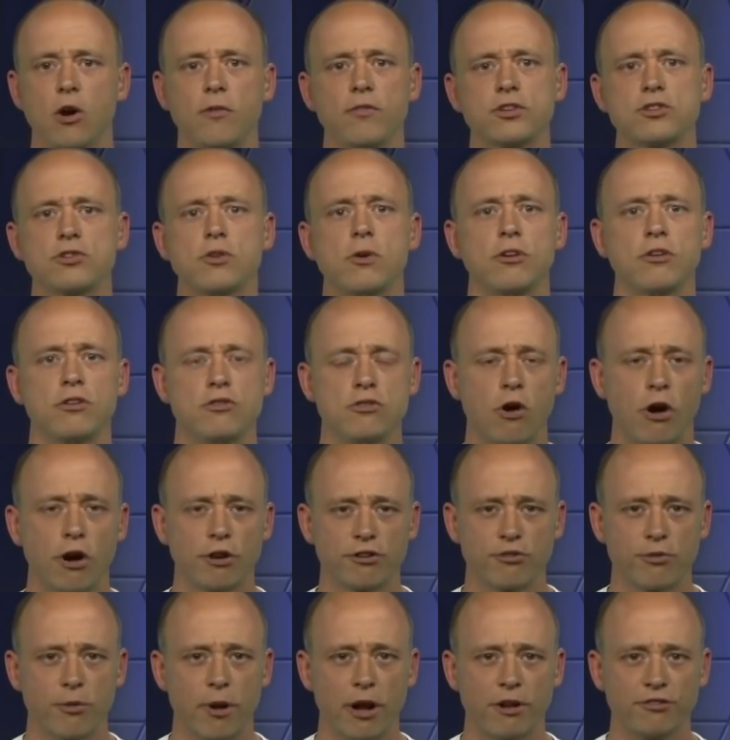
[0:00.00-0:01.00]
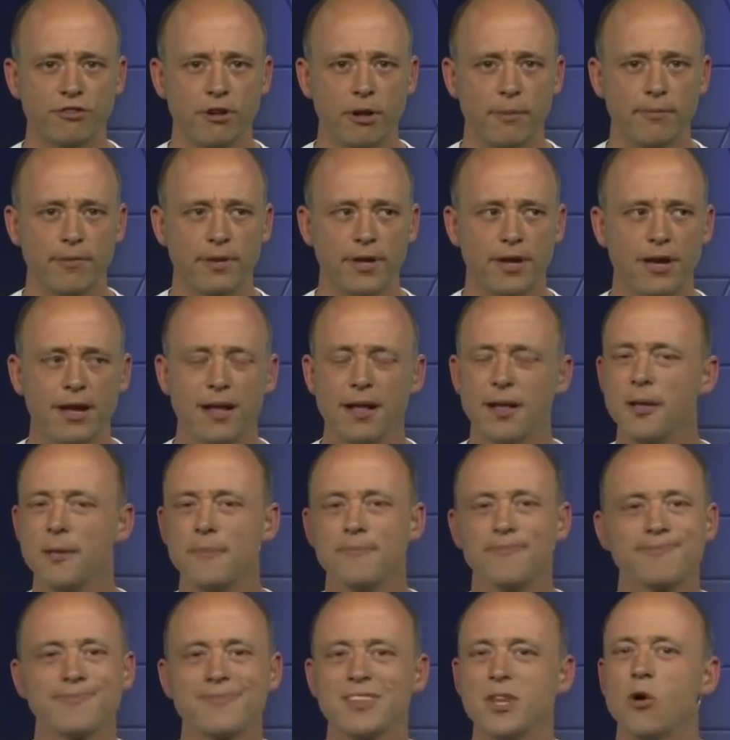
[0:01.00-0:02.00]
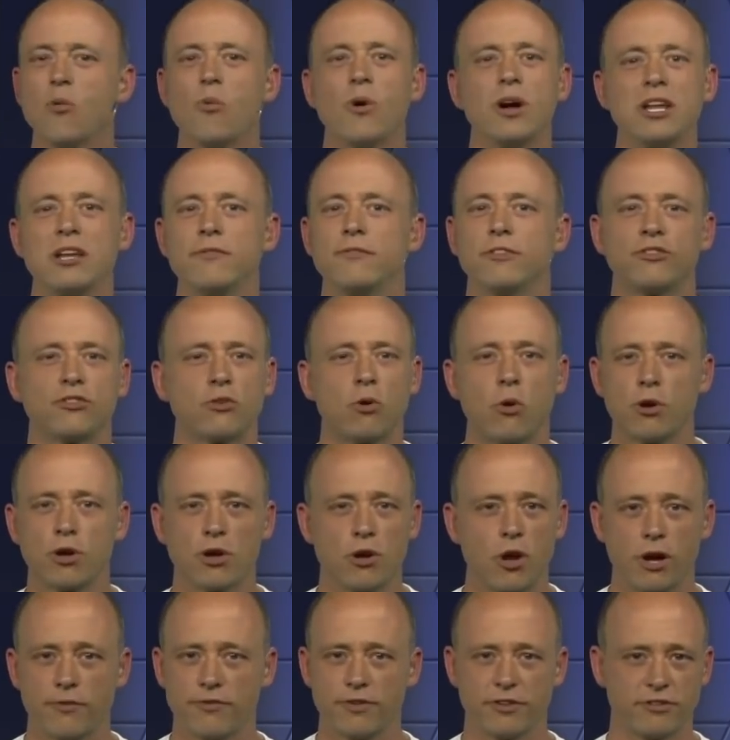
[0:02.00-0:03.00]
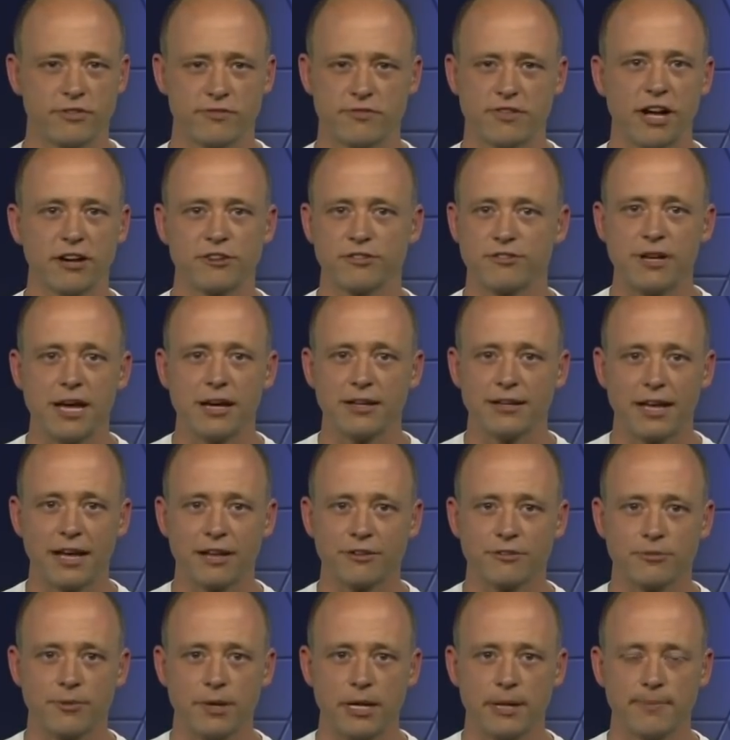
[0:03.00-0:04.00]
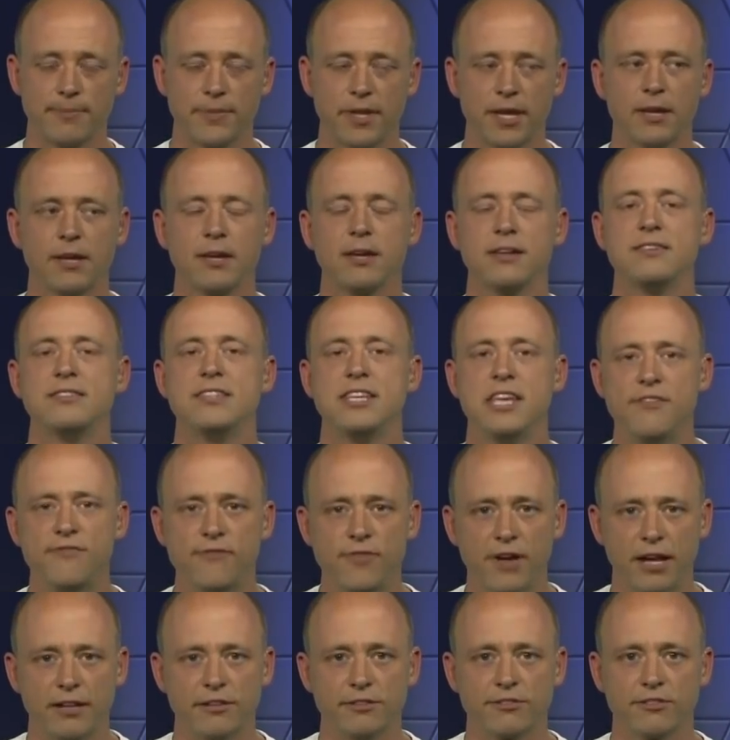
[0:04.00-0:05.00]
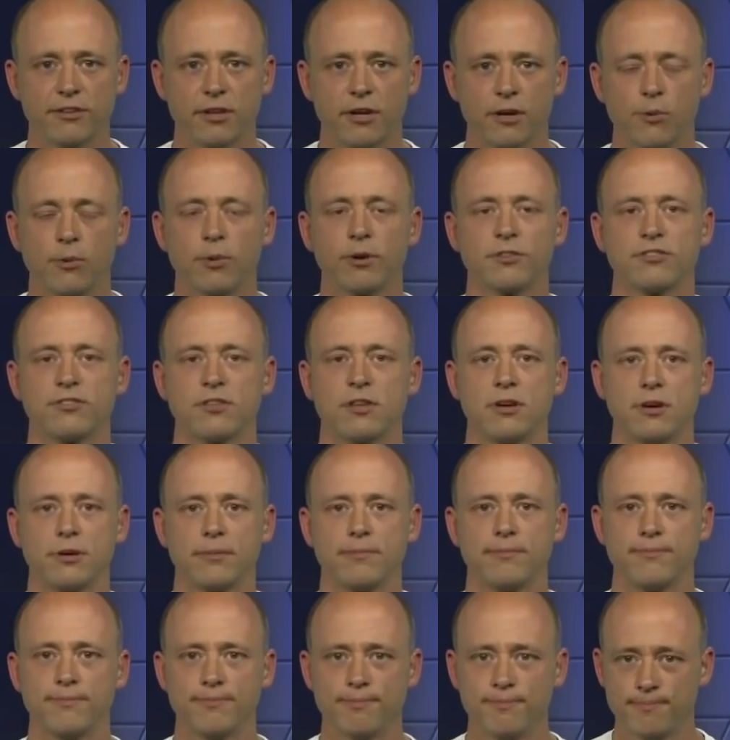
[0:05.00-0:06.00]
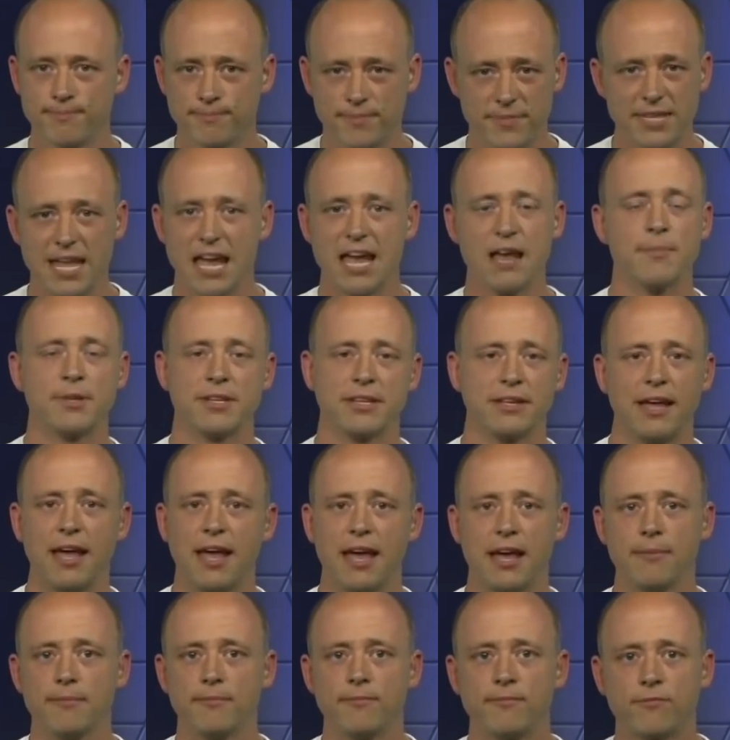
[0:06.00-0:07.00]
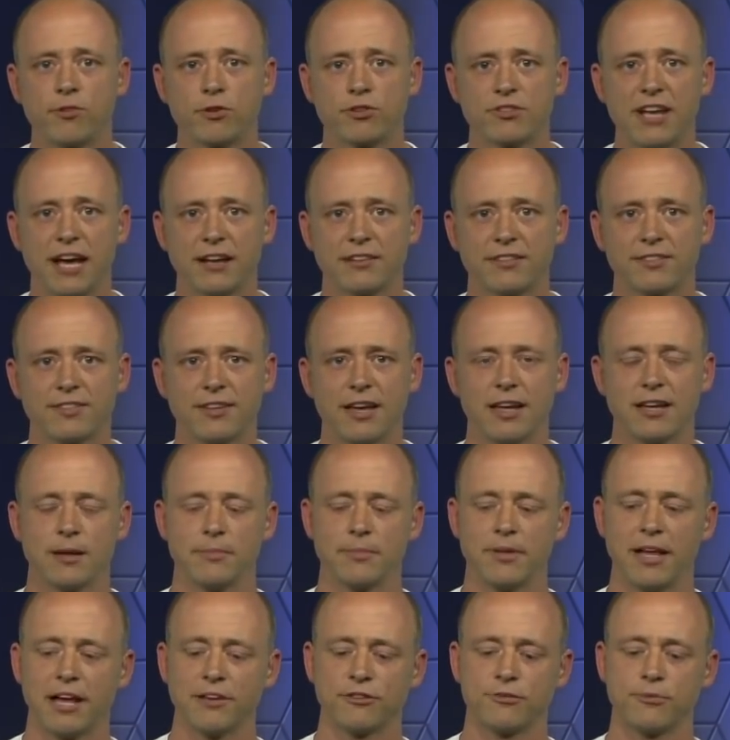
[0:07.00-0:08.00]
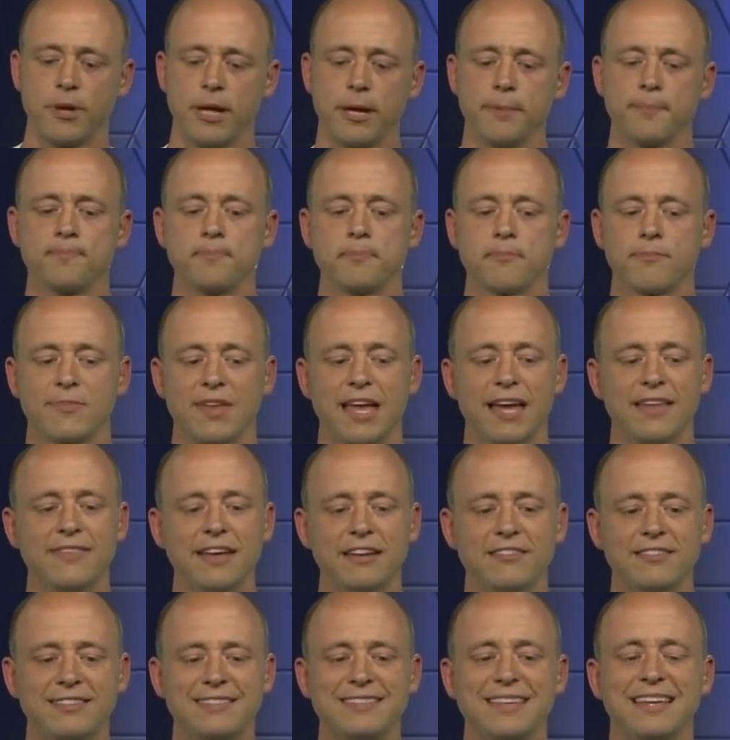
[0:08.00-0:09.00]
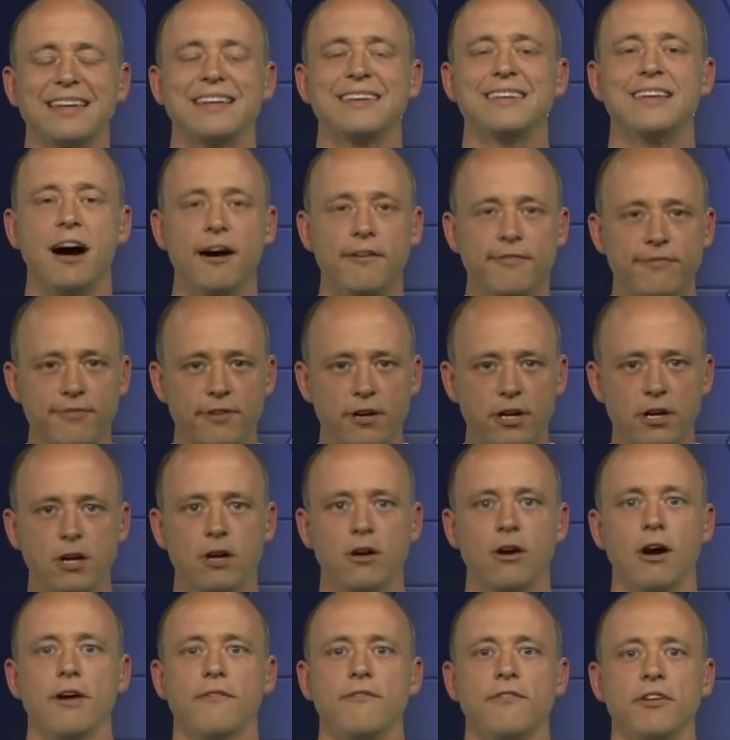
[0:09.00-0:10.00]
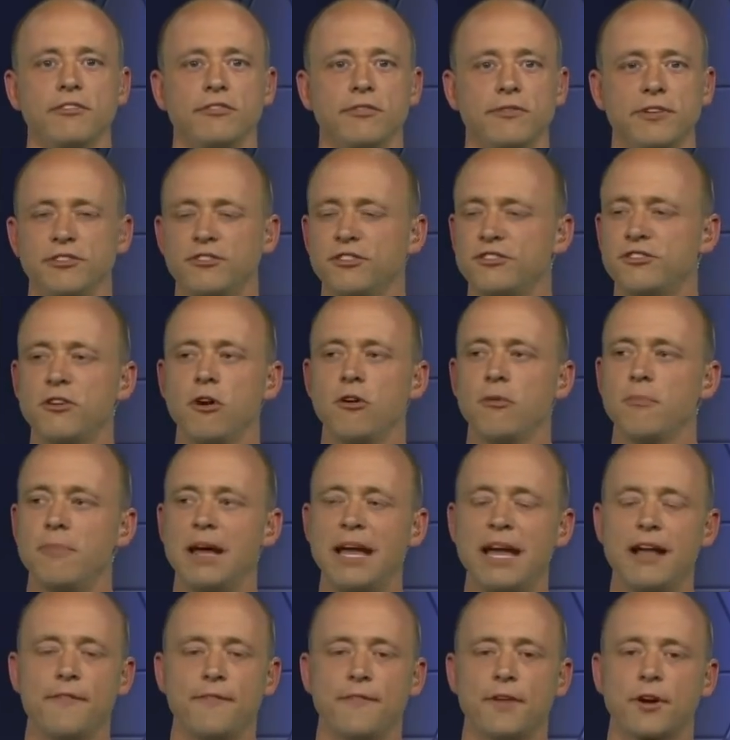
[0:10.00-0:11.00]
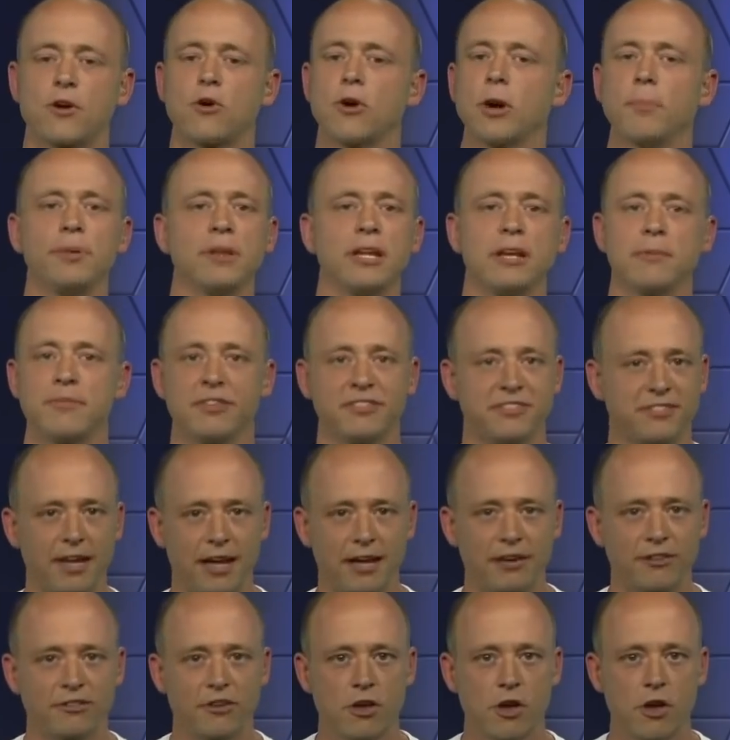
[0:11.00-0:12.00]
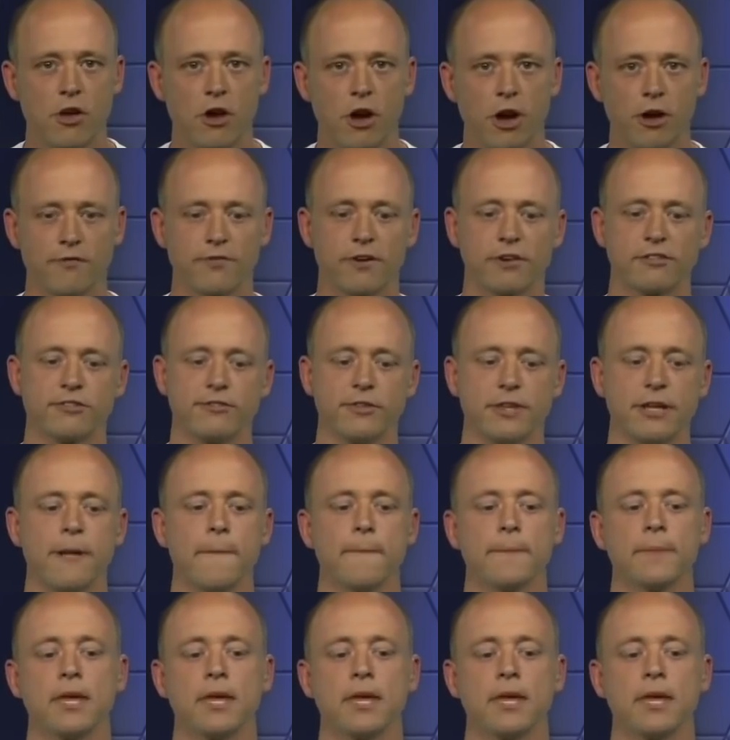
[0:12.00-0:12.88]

over 200 yards rushing. No one even scored an offensive touchdown last week. Defense was the name of the game for Texas A&M last week, and they just did enough offensively. Just don't make the crippling mistakes offensively.